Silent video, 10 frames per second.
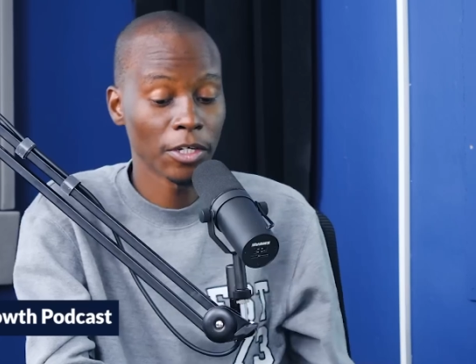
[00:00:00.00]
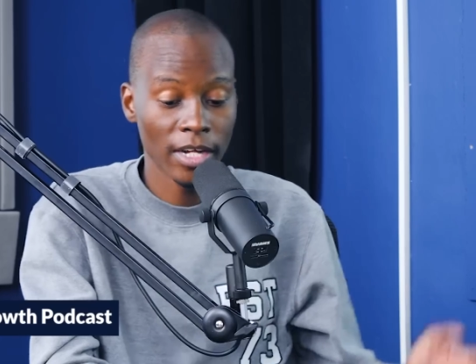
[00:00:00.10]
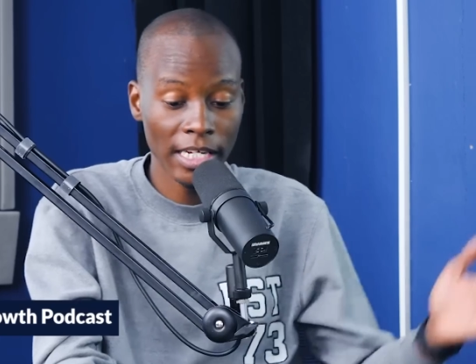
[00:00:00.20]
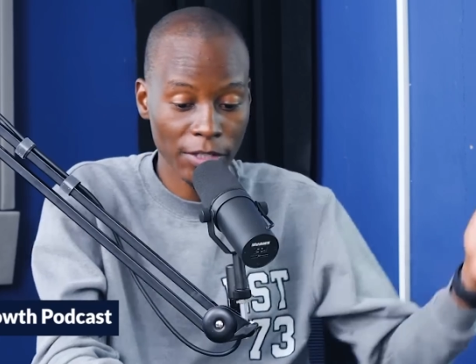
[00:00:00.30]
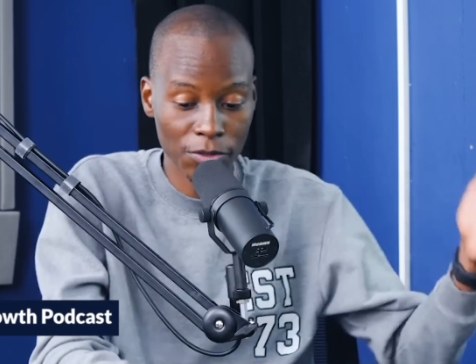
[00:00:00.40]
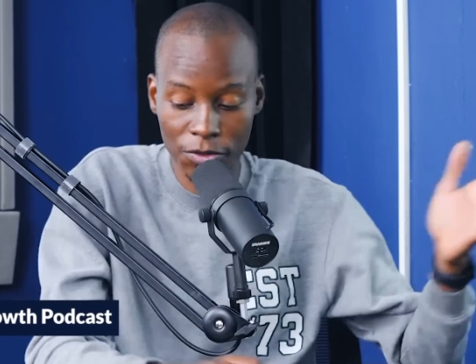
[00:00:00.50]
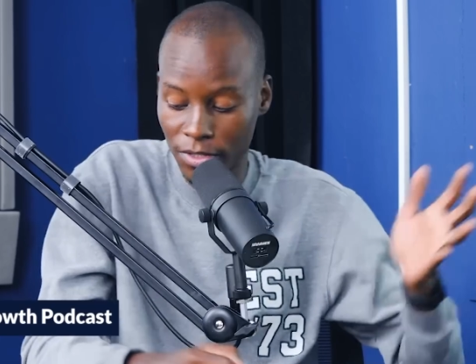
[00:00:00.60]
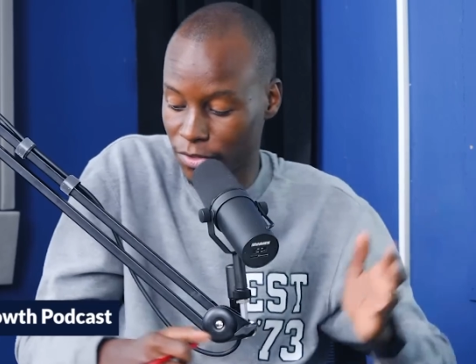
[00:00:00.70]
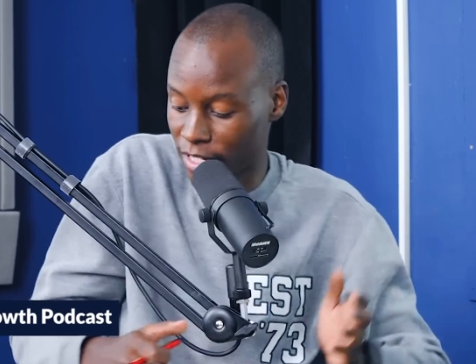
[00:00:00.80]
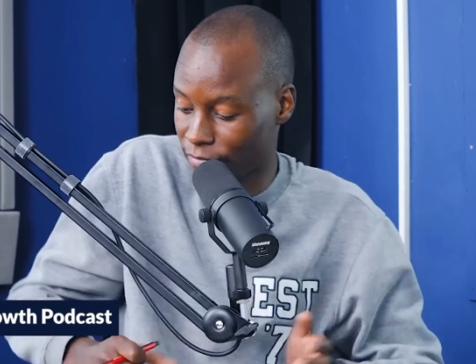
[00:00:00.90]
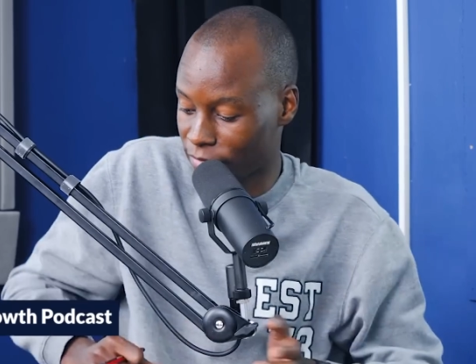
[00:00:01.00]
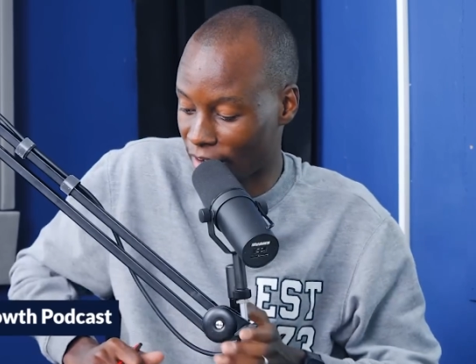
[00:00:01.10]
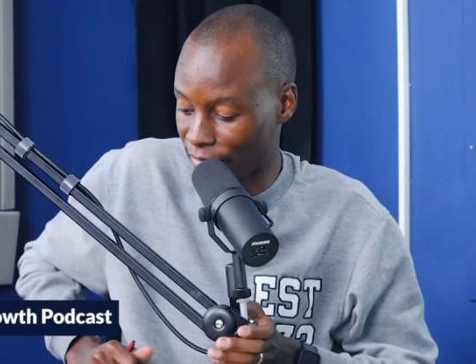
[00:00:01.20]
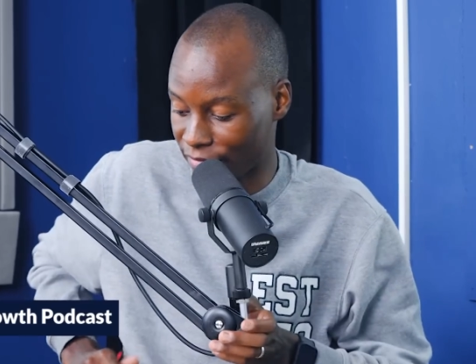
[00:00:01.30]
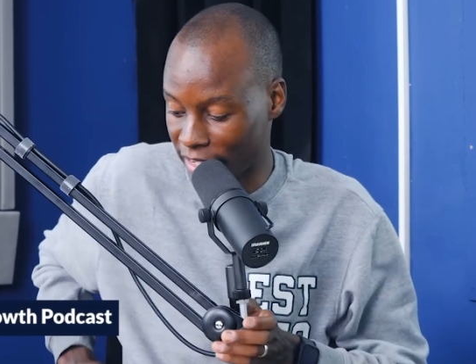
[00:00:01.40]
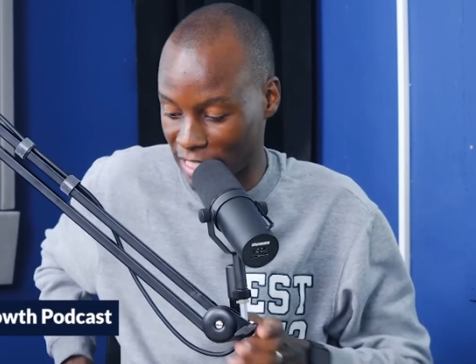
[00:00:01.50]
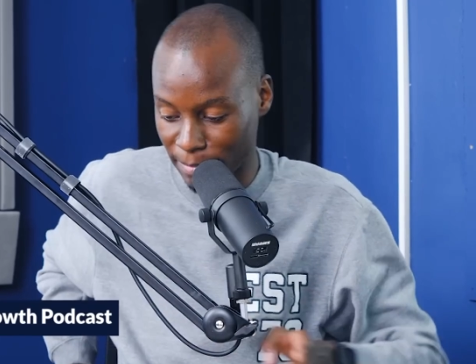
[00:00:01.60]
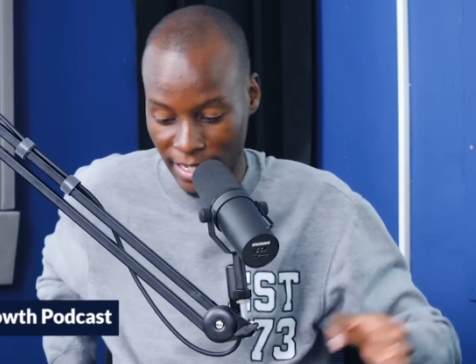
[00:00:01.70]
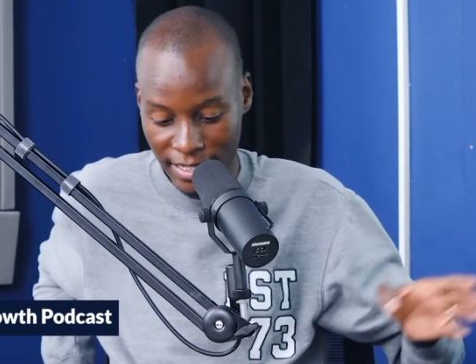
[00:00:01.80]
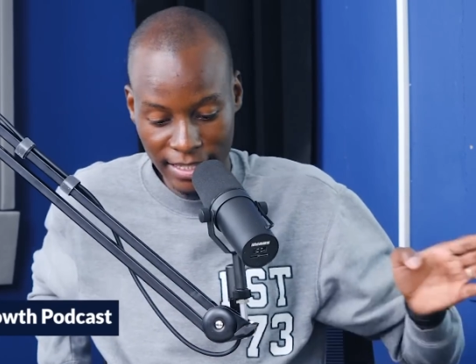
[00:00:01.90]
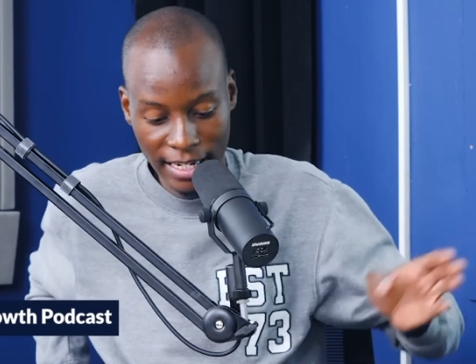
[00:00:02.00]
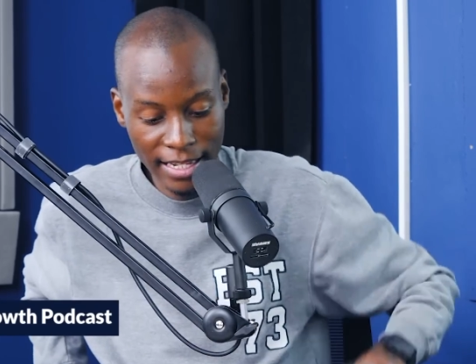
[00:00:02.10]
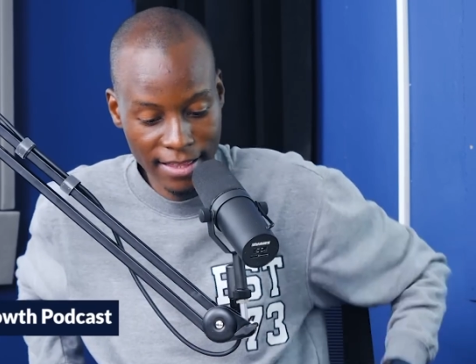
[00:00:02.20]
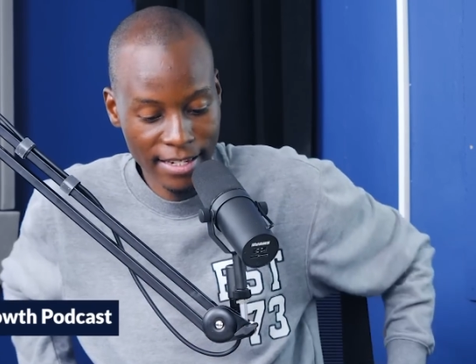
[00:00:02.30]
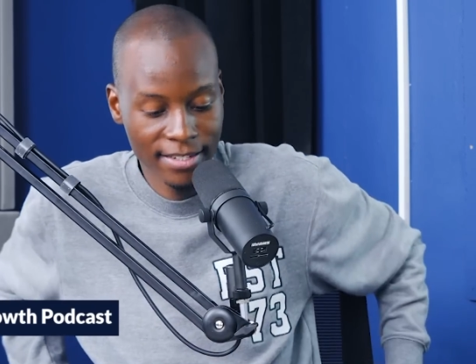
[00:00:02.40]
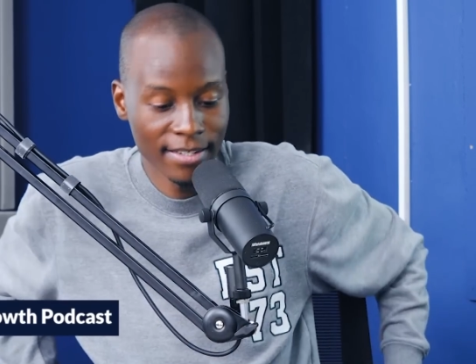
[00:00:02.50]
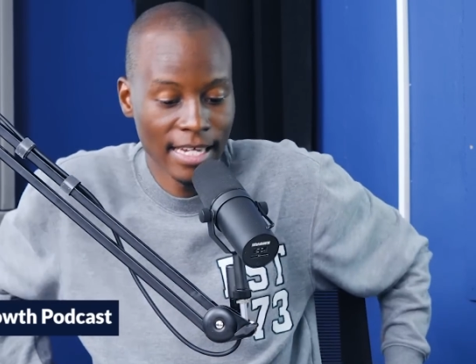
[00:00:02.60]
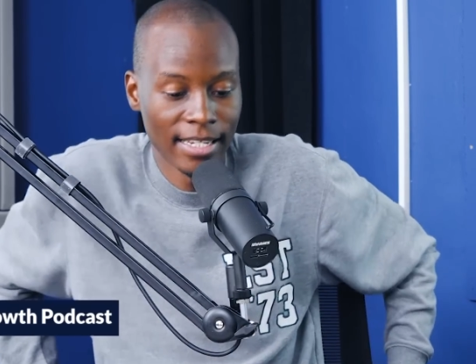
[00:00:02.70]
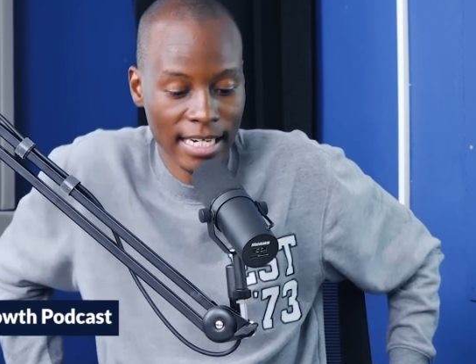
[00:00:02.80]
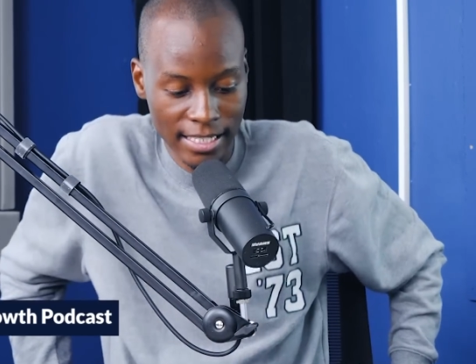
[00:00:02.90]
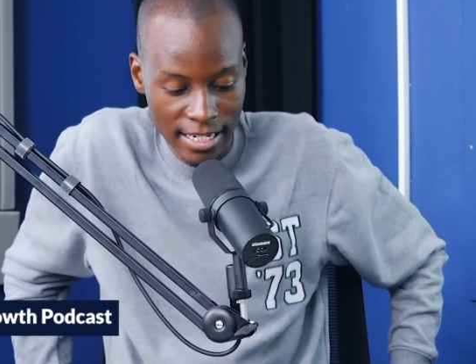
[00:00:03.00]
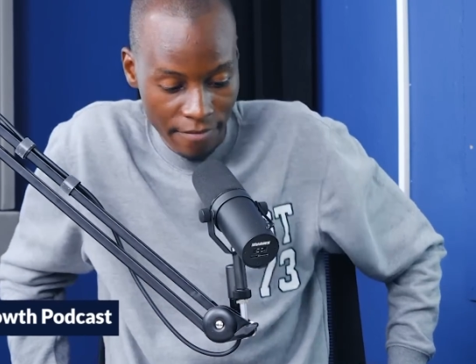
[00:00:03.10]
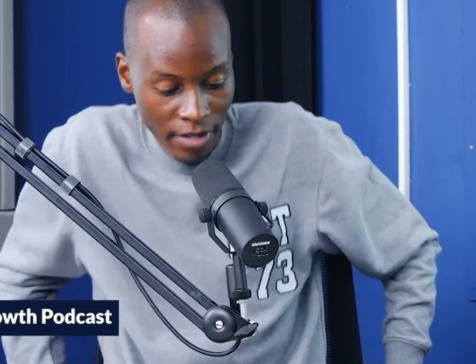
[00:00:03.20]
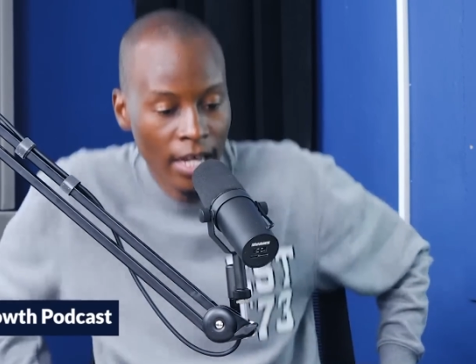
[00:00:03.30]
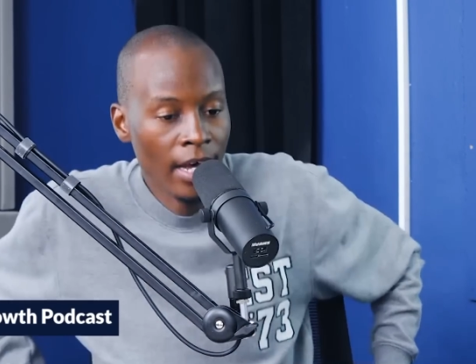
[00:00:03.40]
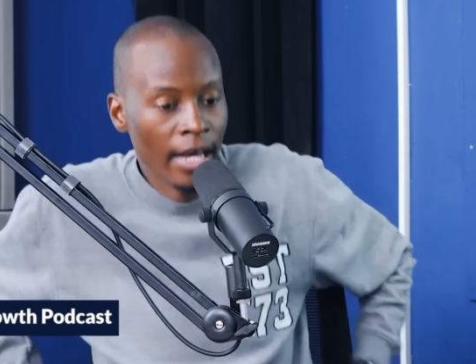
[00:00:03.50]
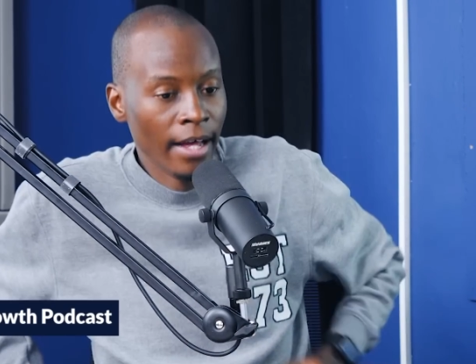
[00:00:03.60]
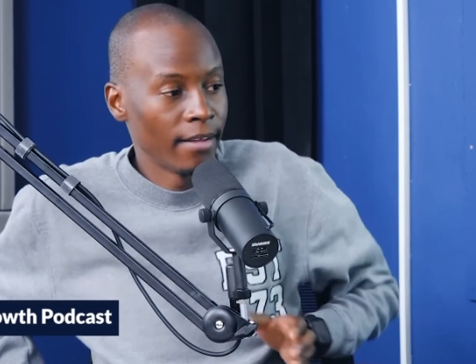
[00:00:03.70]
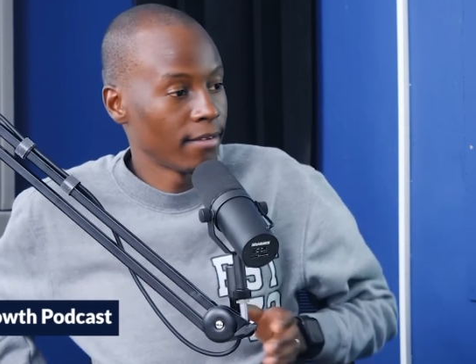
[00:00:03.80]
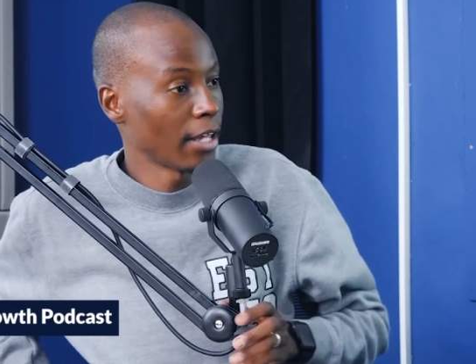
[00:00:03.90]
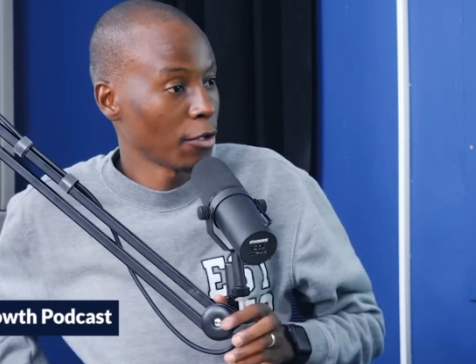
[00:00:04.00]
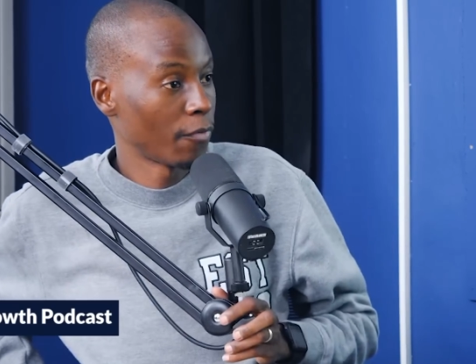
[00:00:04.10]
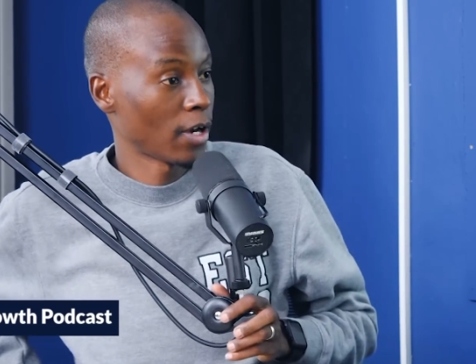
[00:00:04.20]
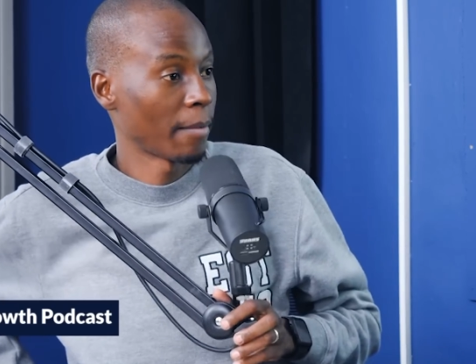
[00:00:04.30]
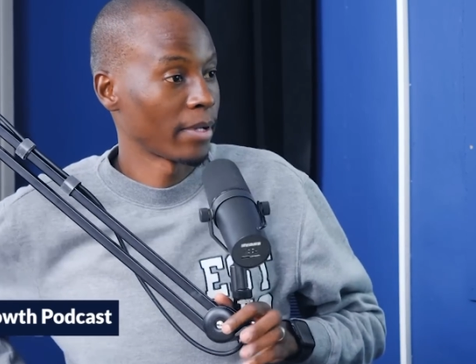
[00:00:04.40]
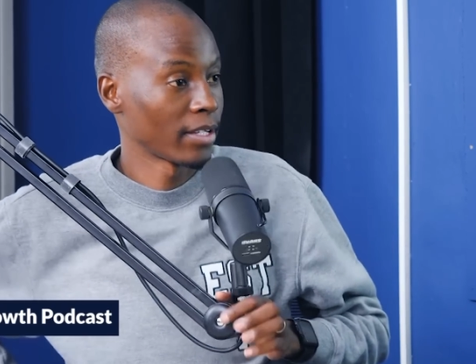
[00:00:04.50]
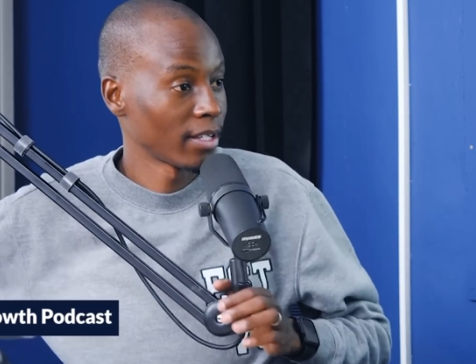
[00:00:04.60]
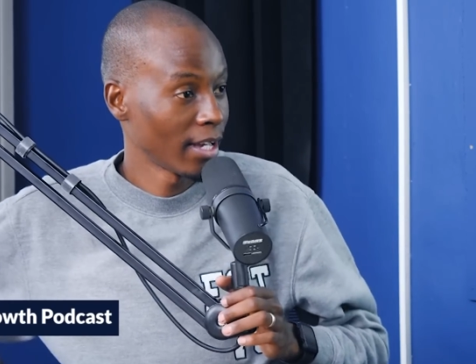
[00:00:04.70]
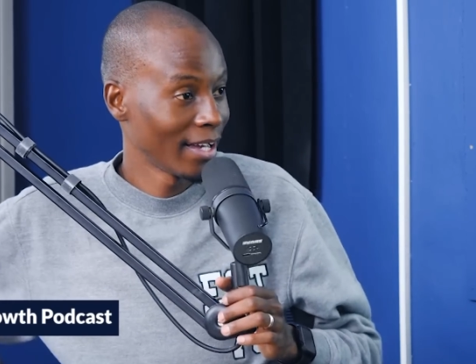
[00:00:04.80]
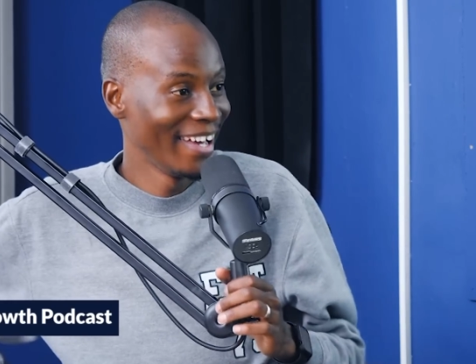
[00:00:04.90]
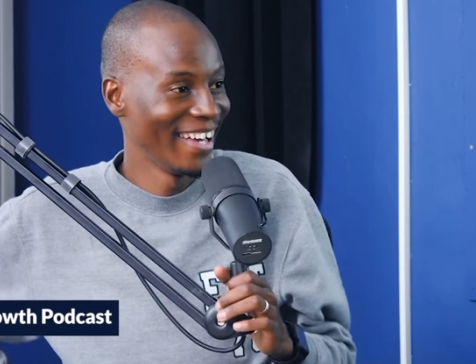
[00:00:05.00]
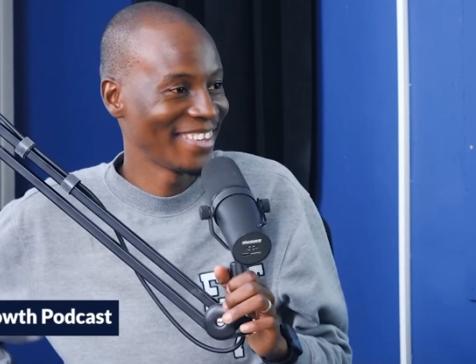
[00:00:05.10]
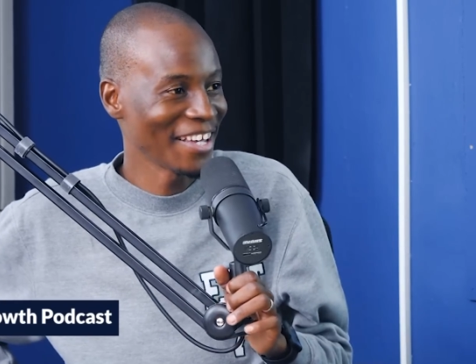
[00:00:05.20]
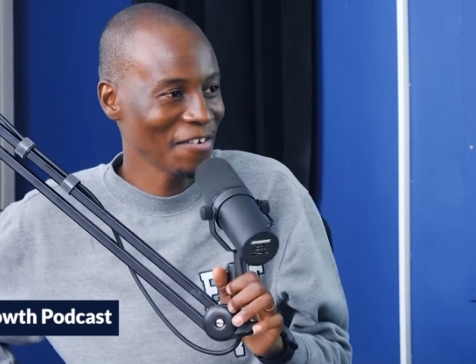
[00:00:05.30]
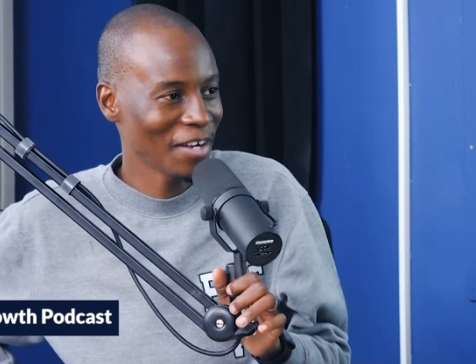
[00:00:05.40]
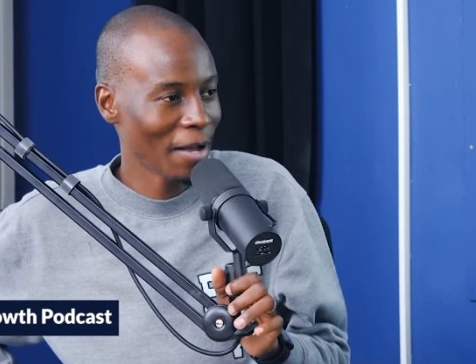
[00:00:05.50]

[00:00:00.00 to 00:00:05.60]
going to ask you to give 5 advice, but I think that's enough. Thank you for coming. Thank you for